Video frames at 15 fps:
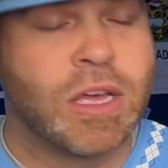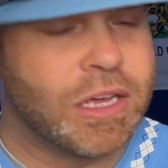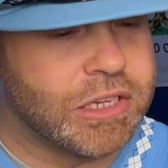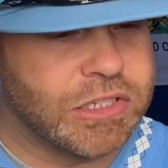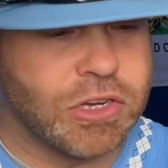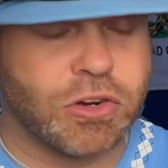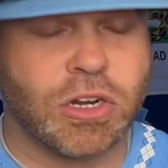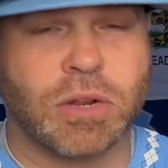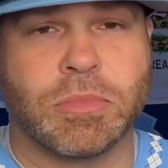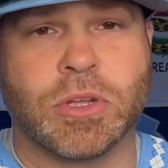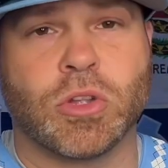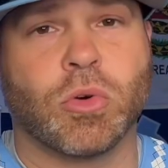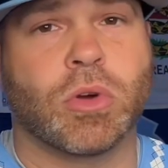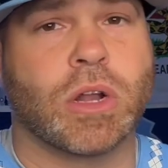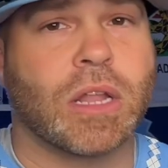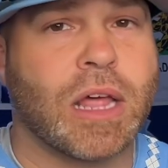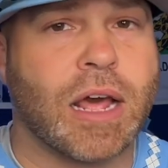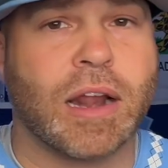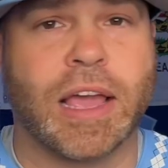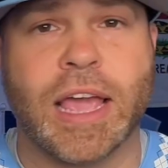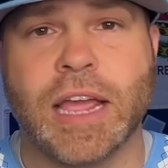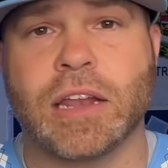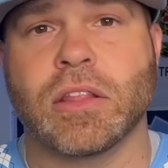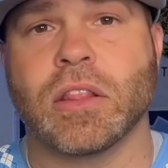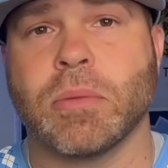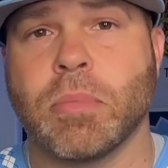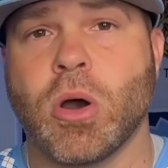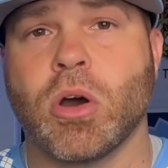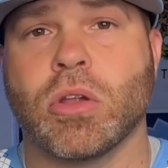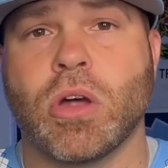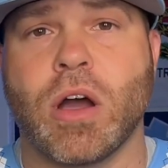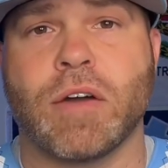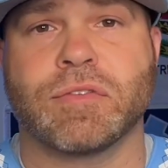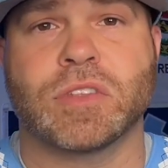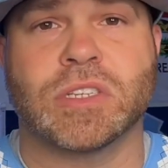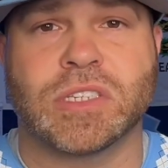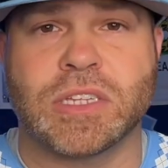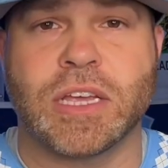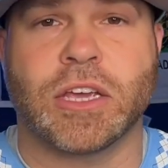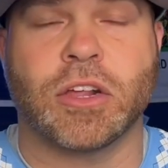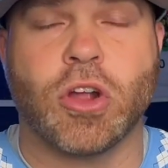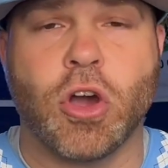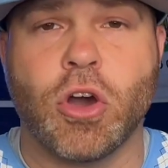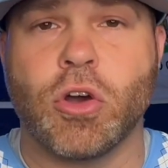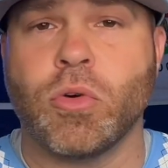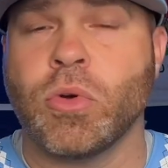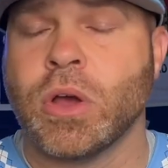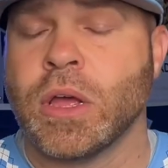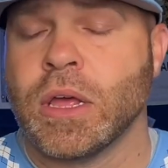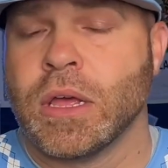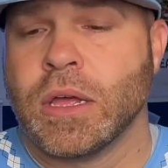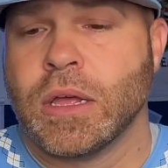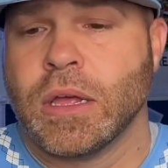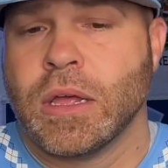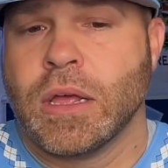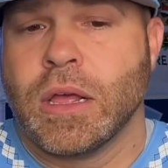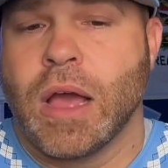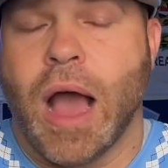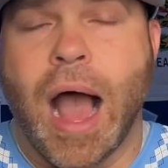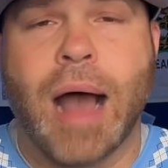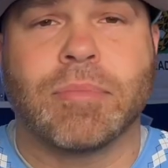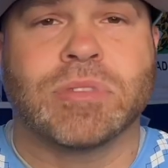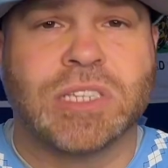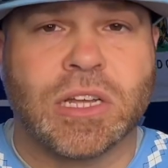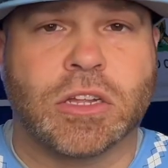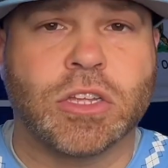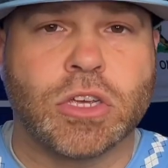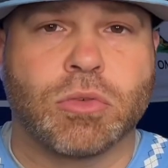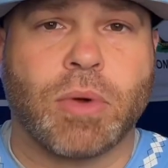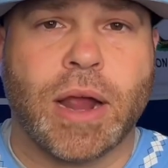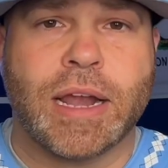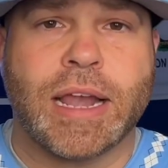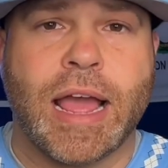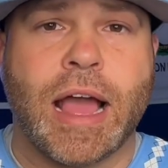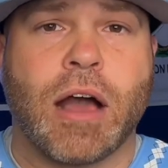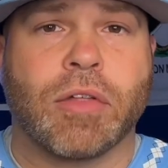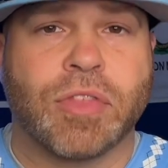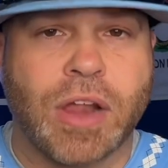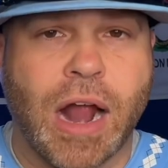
because they're going to be doing a lot of handing the ball off to stinking O, I'm telling you right now that